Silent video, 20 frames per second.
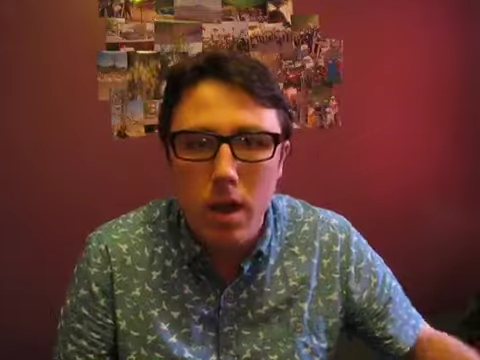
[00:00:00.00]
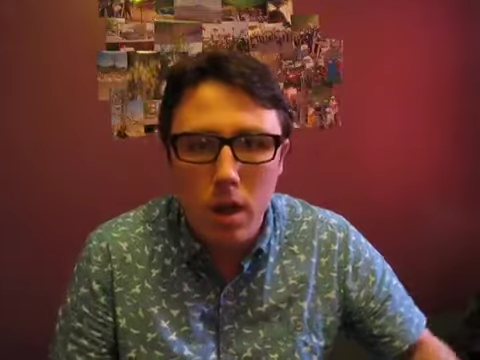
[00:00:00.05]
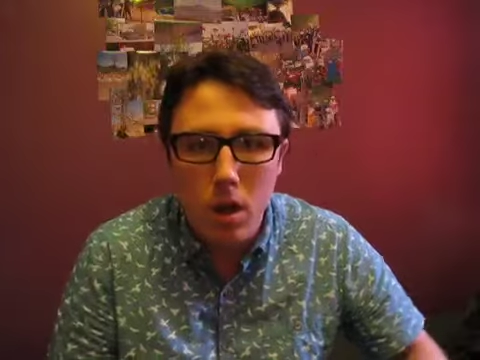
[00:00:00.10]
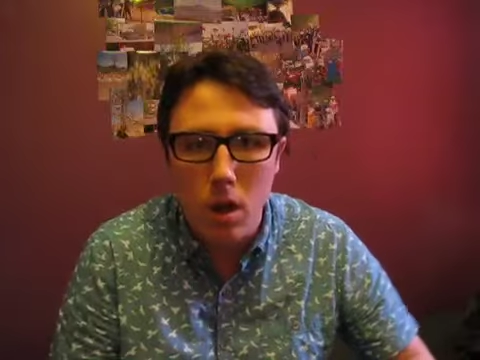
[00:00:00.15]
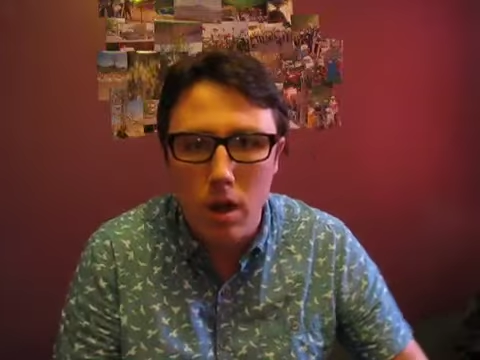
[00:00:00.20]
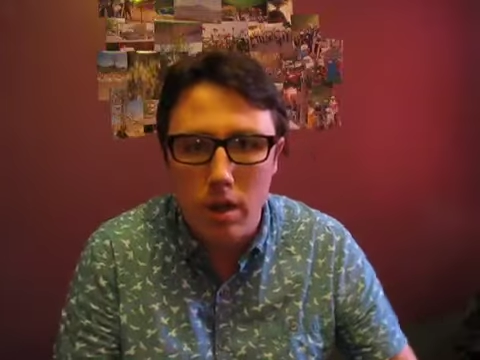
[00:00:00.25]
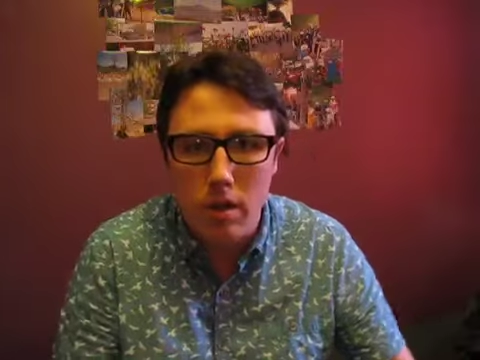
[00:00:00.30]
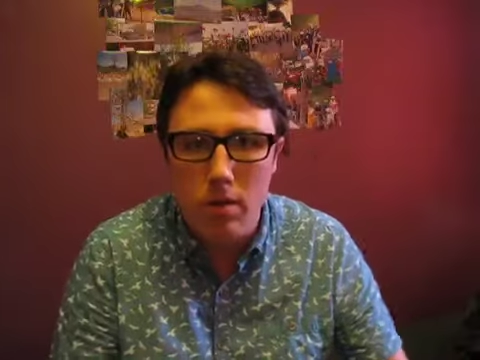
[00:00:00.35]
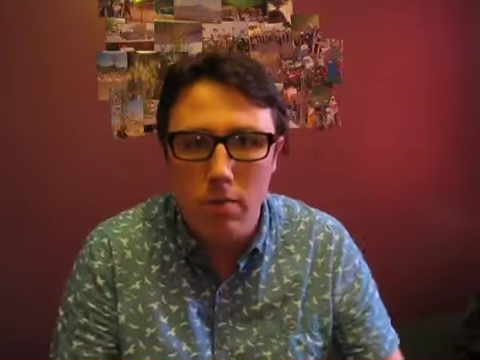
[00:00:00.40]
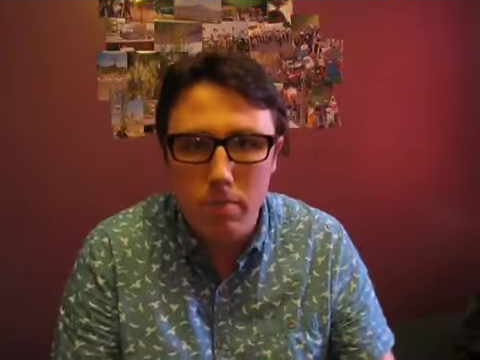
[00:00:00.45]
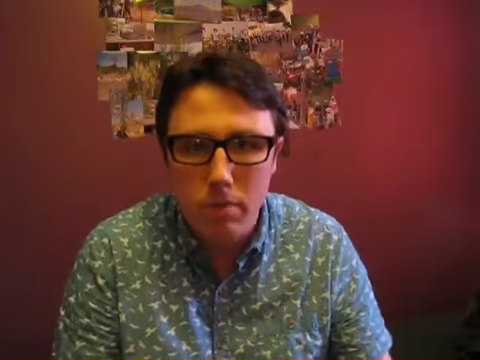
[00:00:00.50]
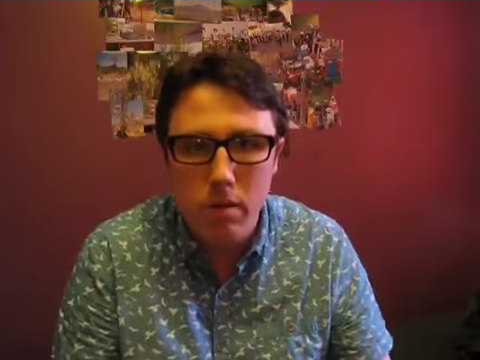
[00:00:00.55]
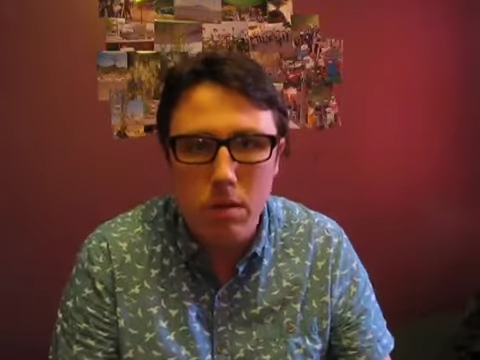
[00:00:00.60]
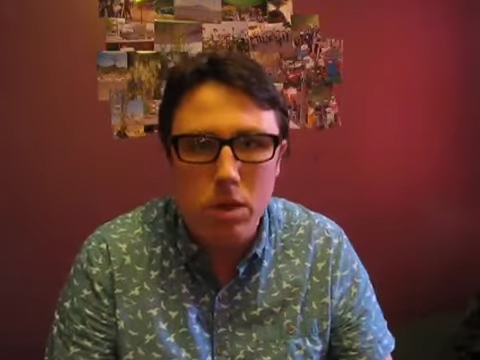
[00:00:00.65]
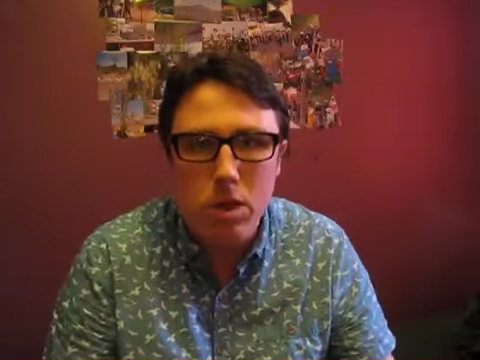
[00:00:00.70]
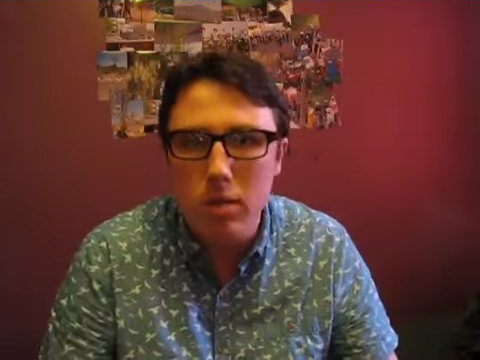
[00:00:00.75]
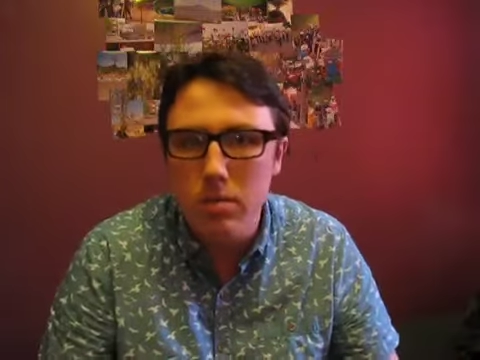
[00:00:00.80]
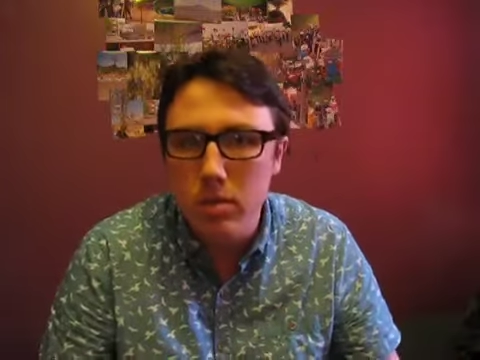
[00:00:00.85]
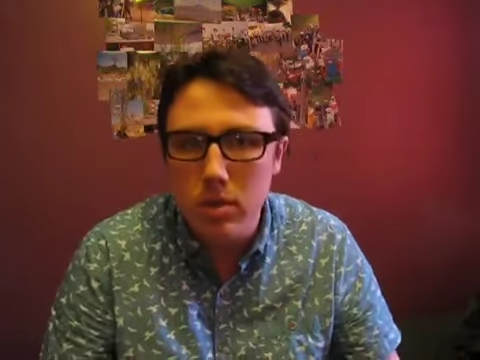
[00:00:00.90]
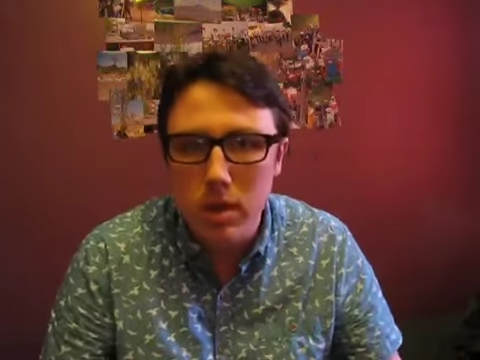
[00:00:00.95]
like computer
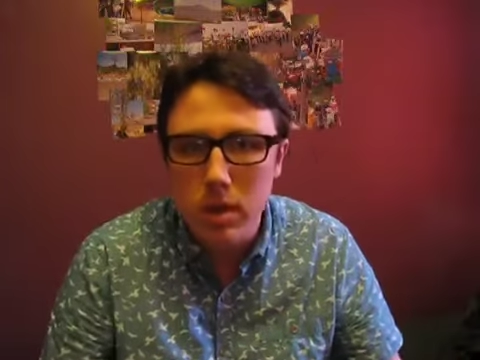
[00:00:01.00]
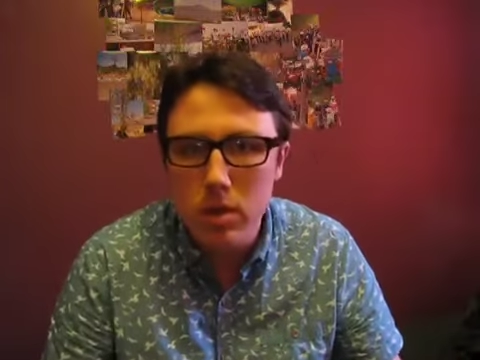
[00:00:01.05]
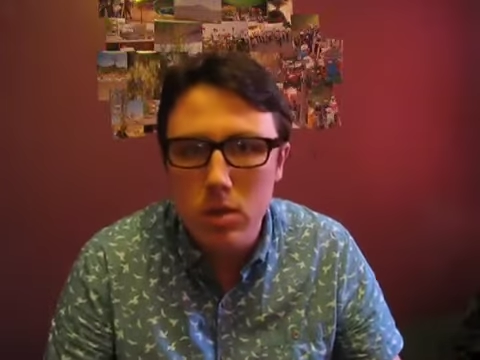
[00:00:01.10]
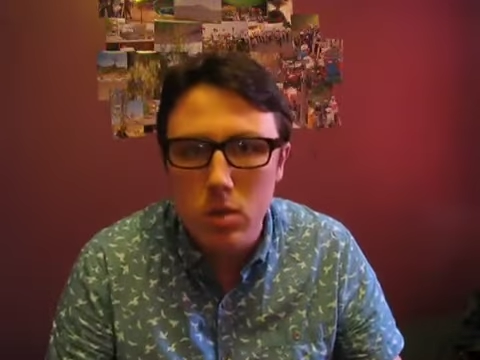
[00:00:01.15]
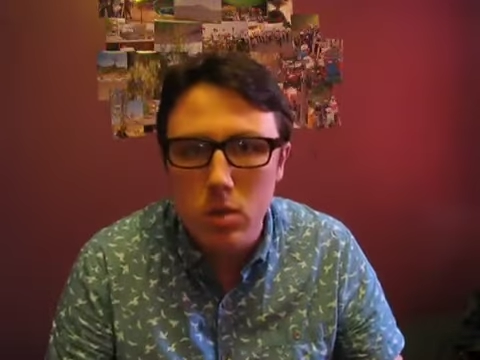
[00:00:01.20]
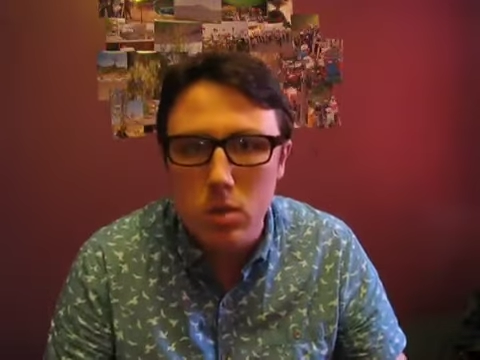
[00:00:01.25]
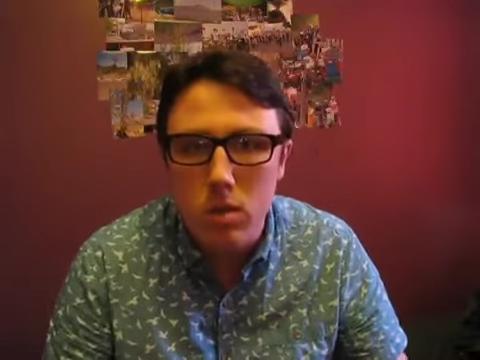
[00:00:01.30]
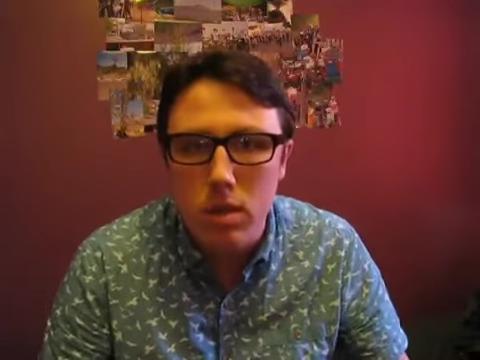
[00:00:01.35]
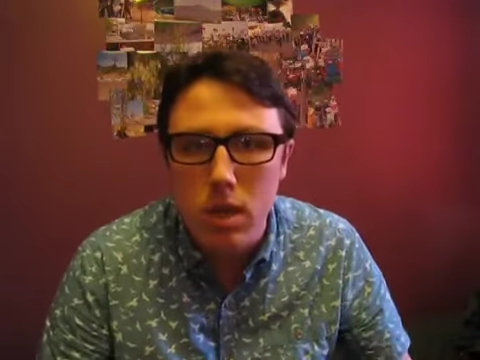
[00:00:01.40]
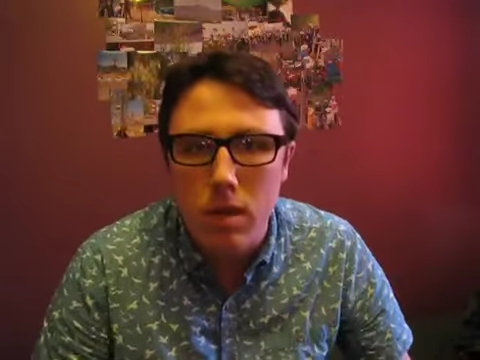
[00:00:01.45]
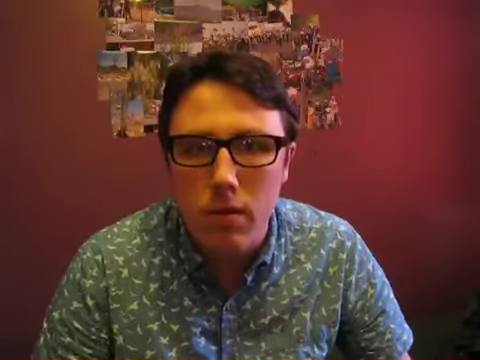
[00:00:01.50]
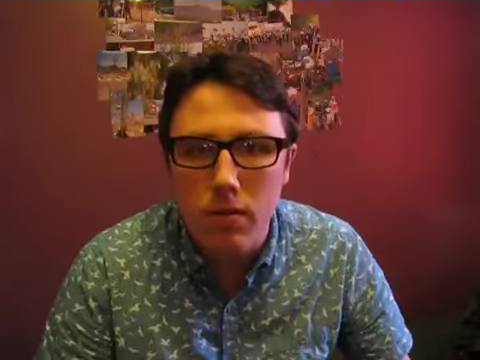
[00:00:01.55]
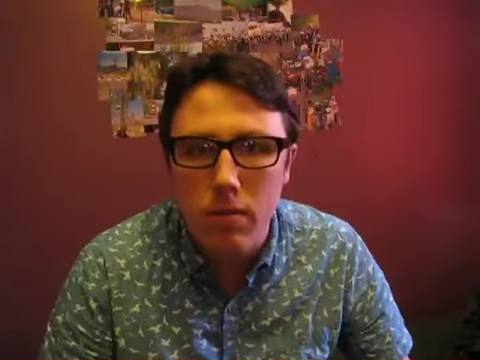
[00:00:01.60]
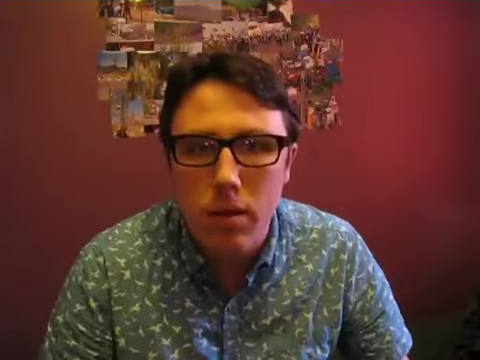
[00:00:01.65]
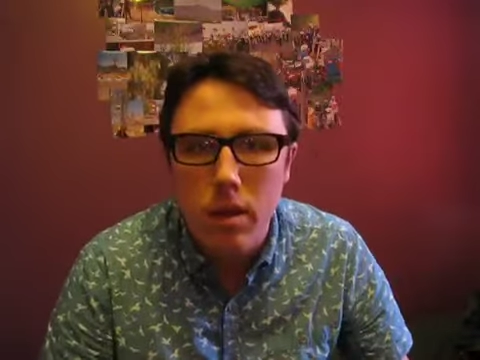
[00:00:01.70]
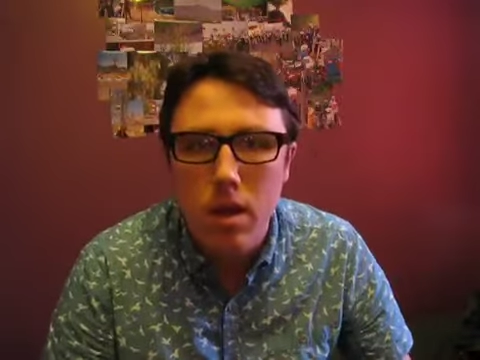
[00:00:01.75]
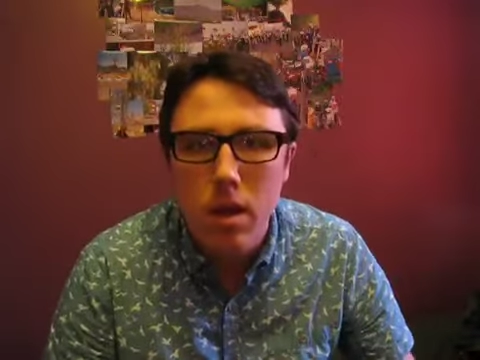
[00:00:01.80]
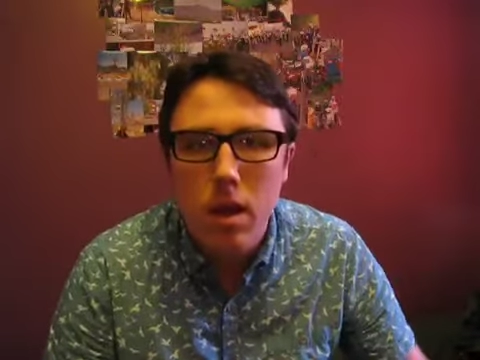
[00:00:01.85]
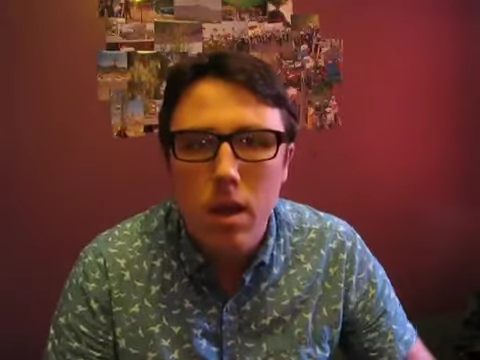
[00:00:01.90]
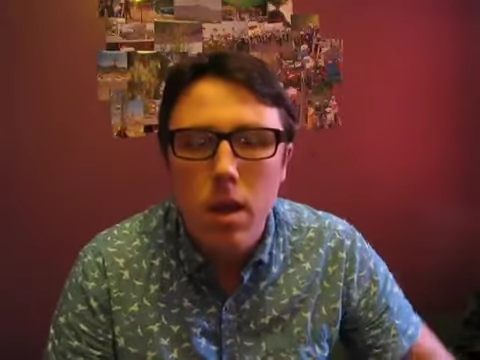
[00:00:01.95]
chips and that sort of
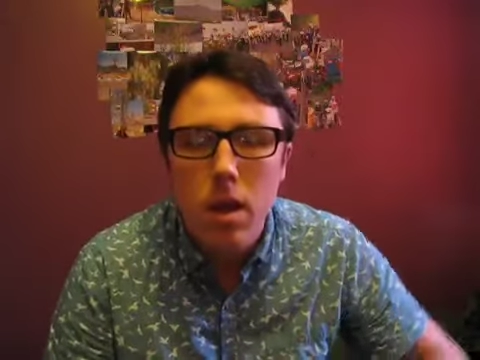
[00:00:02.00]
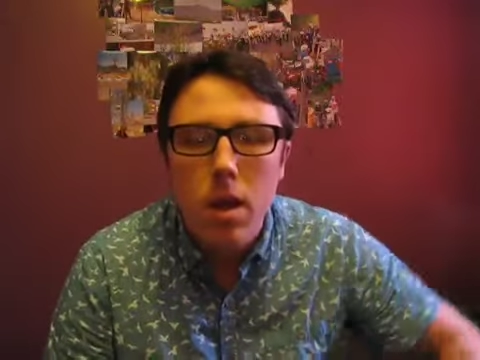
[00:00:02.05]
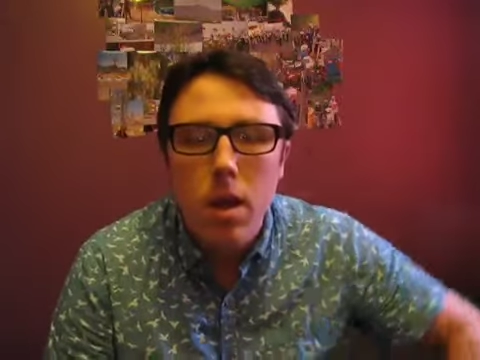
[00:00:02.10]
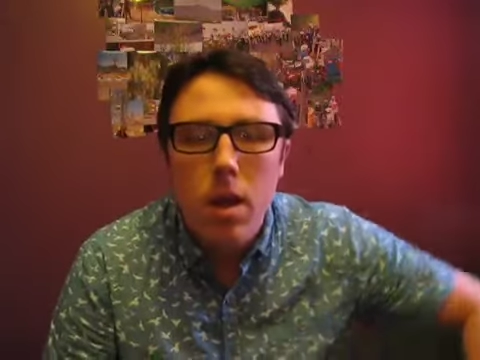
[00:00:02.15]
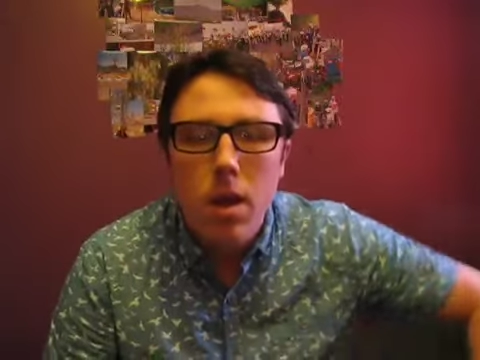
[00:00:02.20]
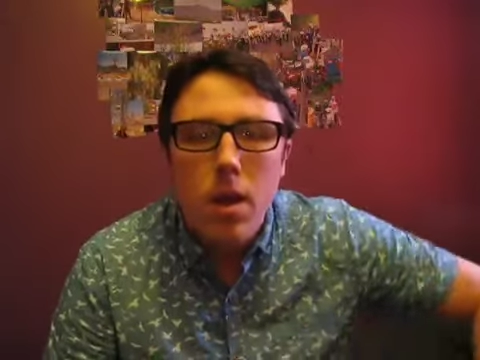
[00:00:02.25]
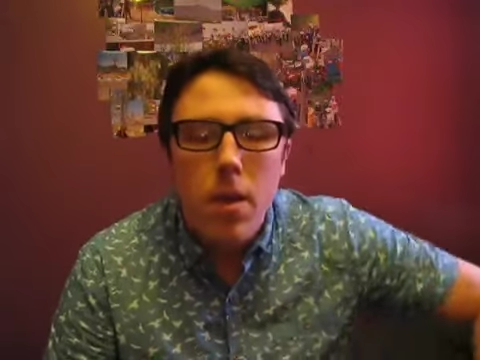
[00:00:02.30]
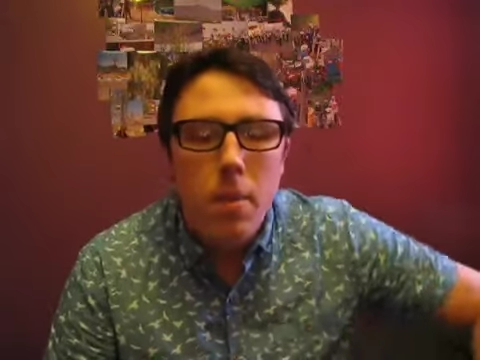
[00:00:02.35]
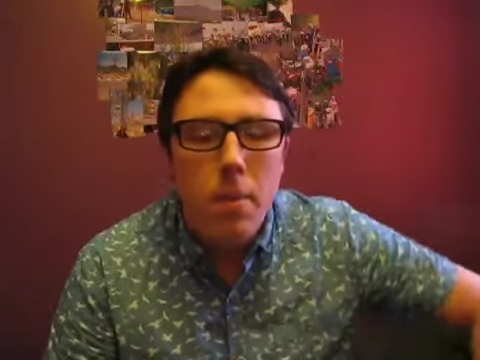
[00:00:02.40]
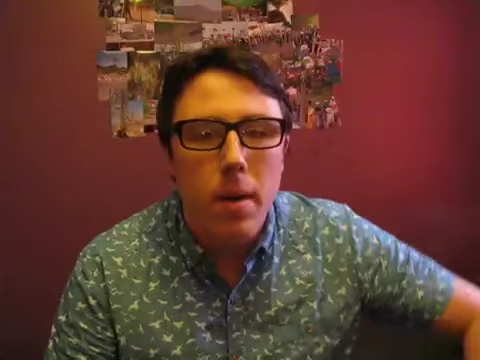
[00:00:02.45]
stuff.